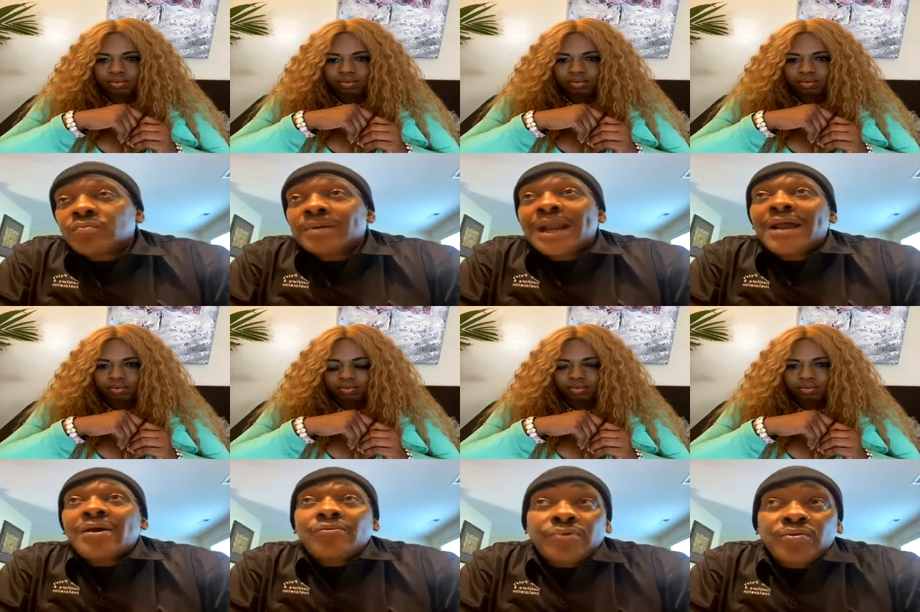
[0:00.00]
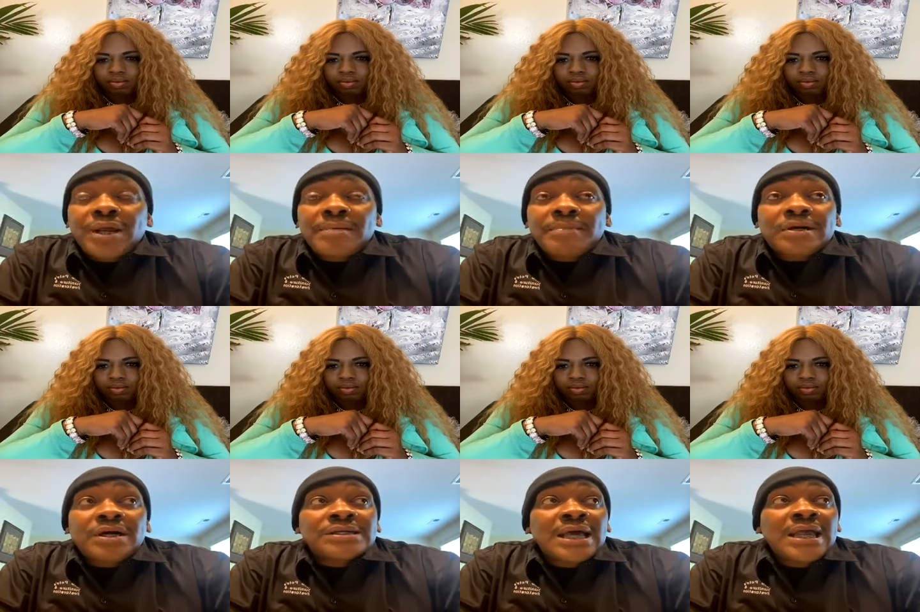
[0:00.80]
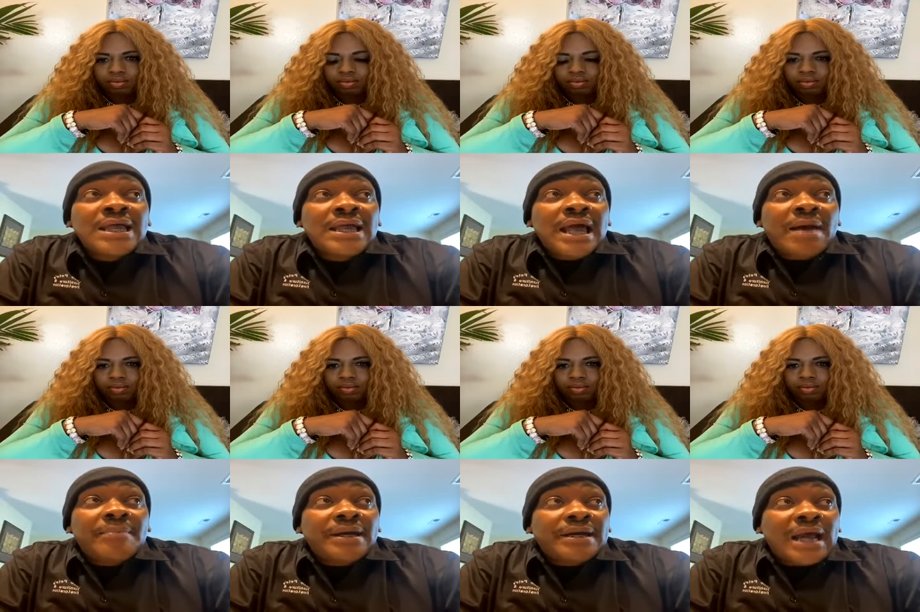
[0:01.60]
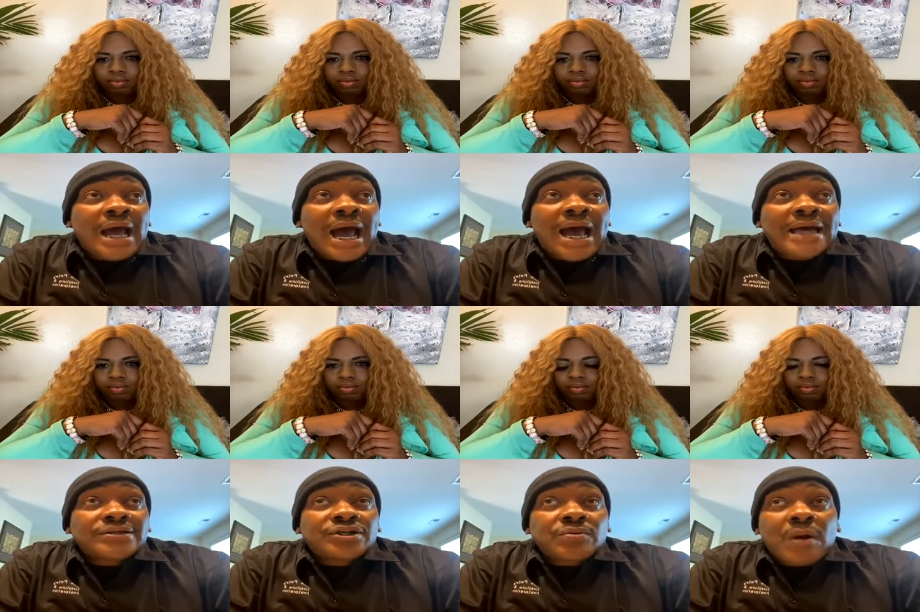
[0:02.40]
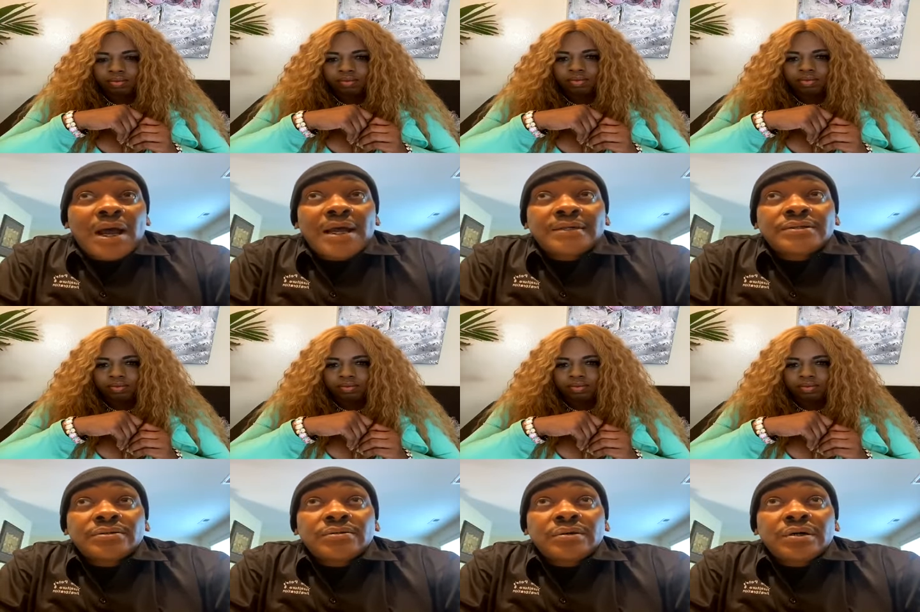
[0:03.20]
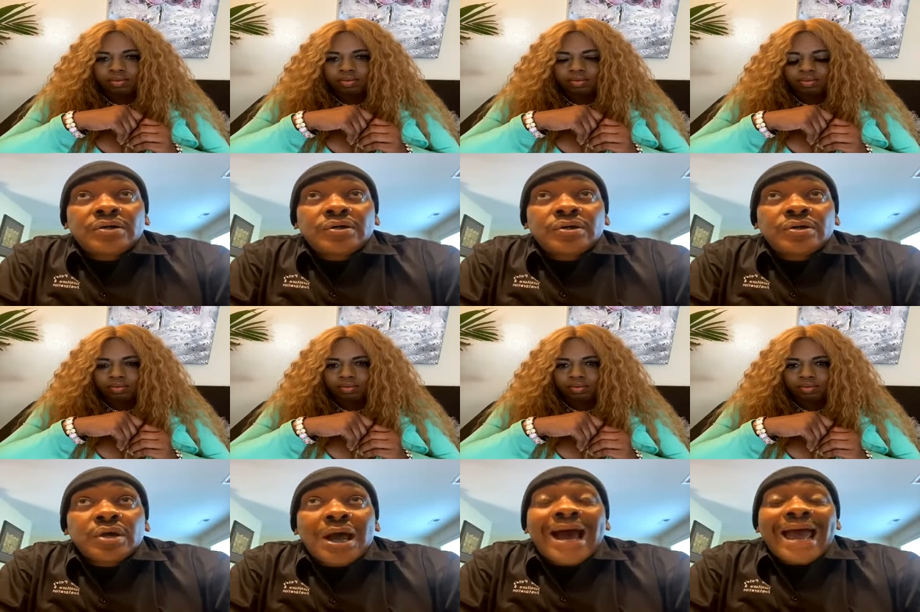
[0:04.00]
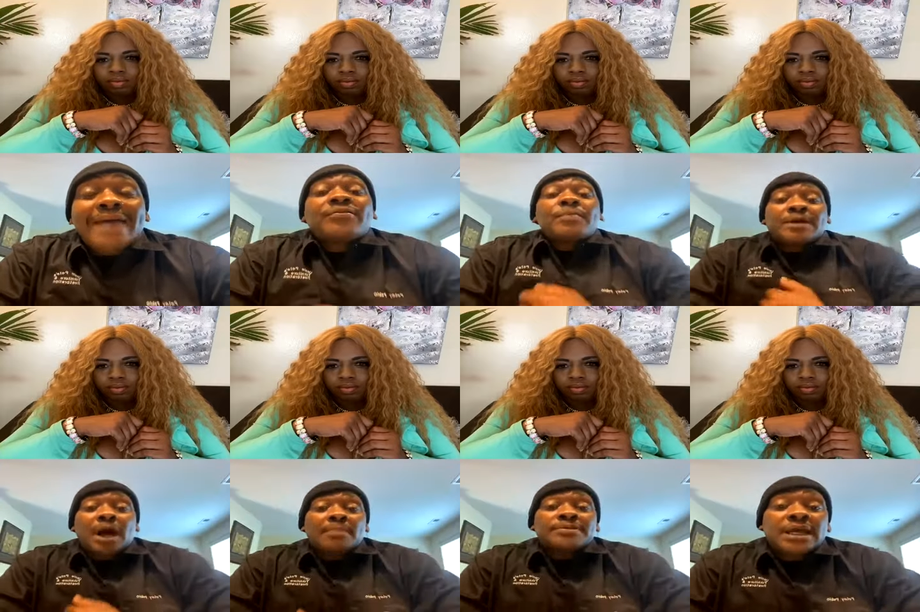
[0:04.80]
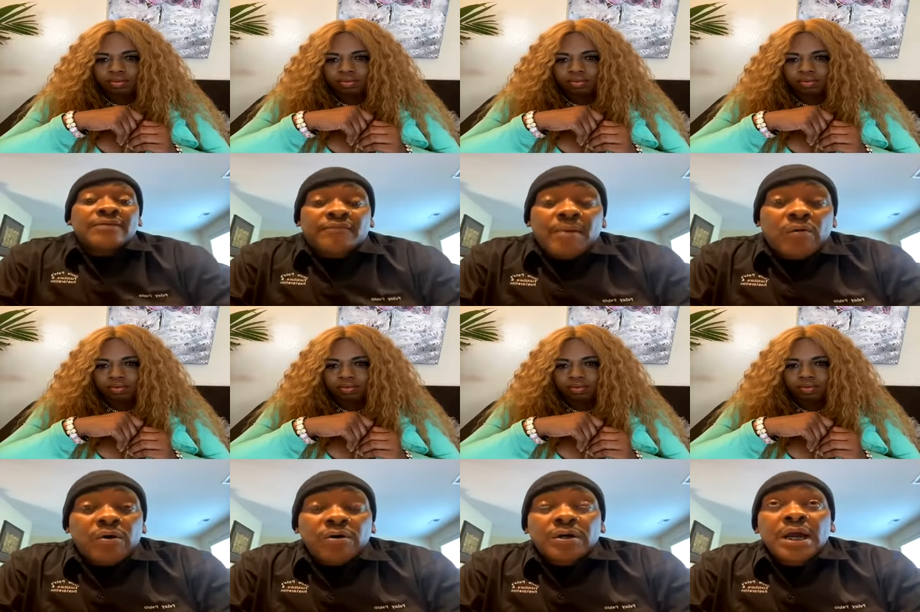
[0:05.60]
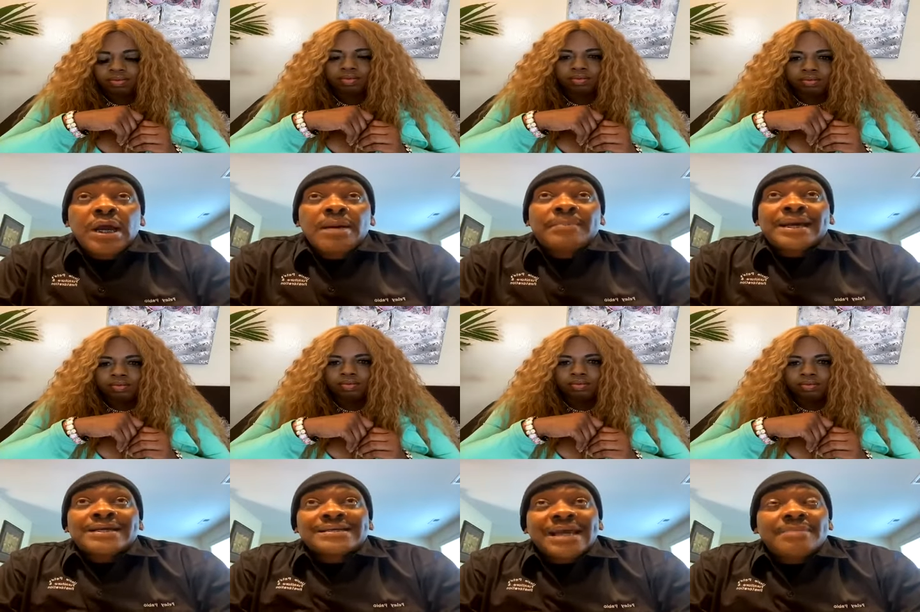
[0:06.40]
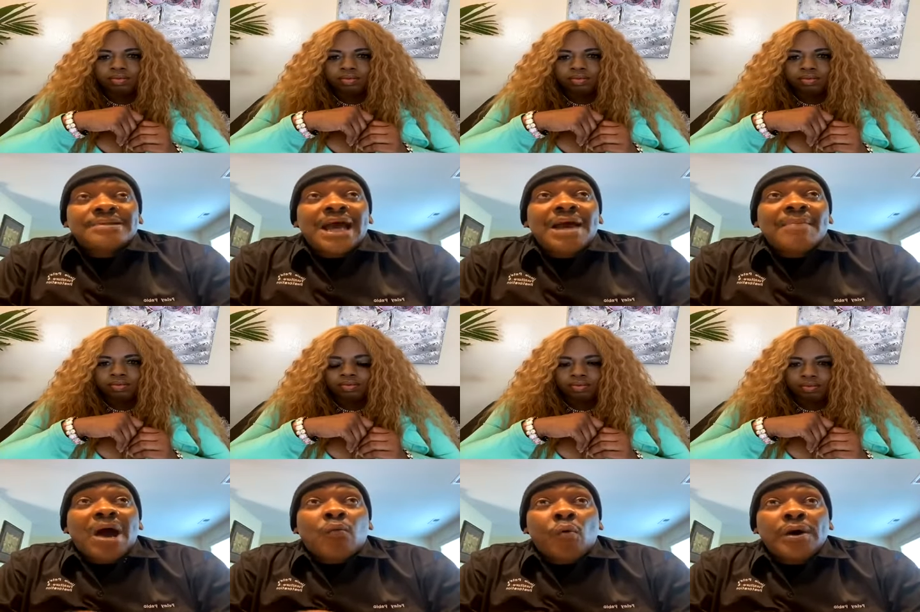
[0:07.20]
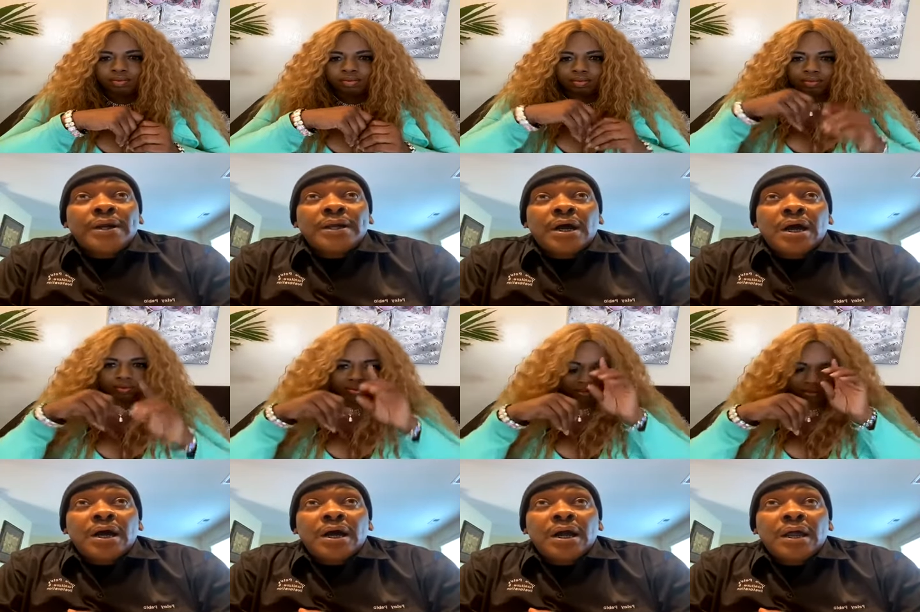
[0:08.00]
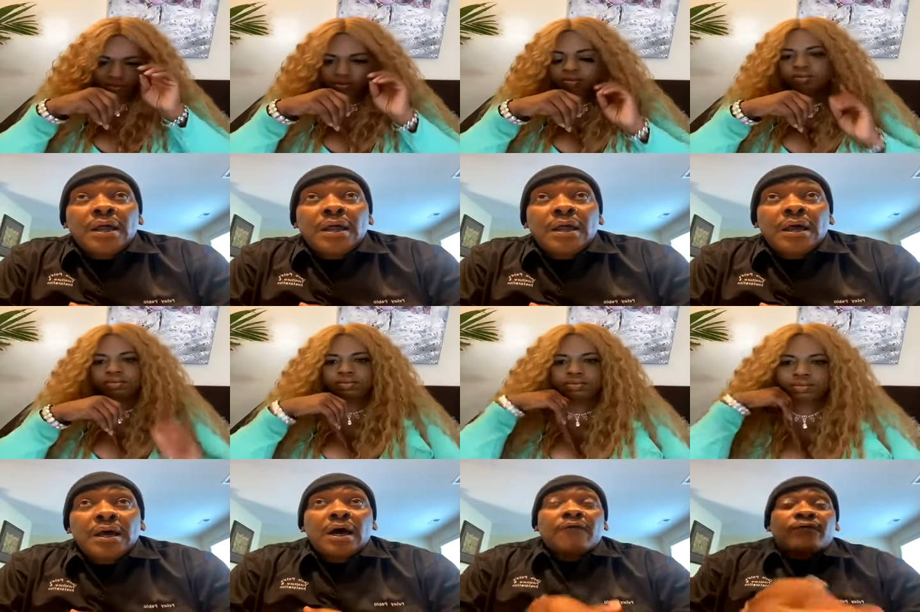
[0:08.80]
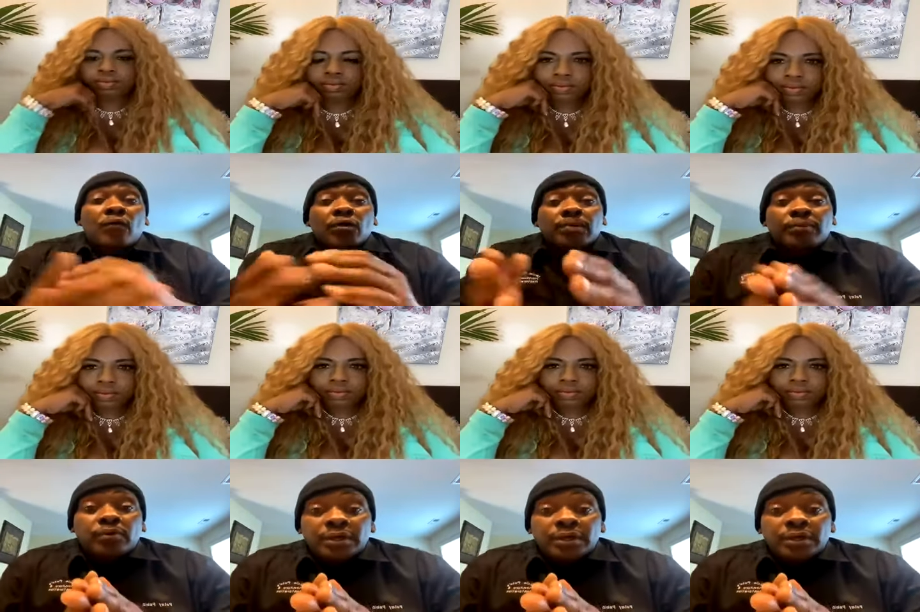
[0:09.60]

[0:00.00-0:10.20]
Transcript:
Speaker 1: I don't do that because I mean, I try to I have to be compensated for my work, but at the same time I want it affordable enough